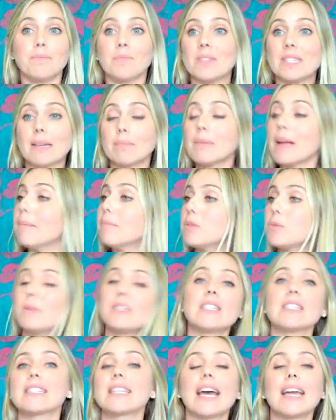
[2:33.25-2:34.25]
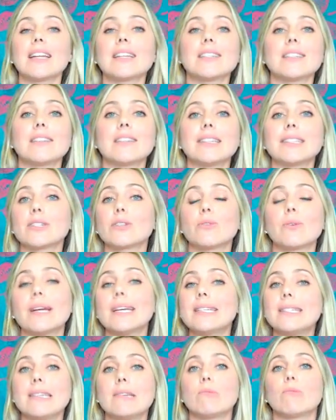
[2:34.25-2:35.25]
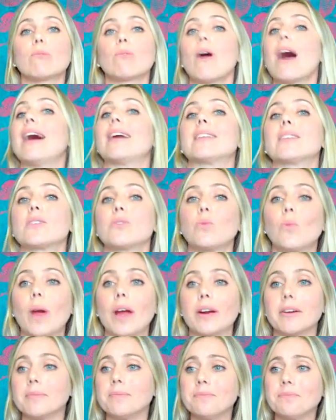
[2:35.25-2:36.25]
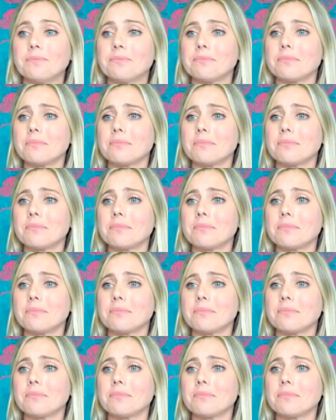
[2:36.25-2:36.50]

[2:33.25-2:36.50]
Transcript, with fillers: Sometimes we just get into this crazy rut where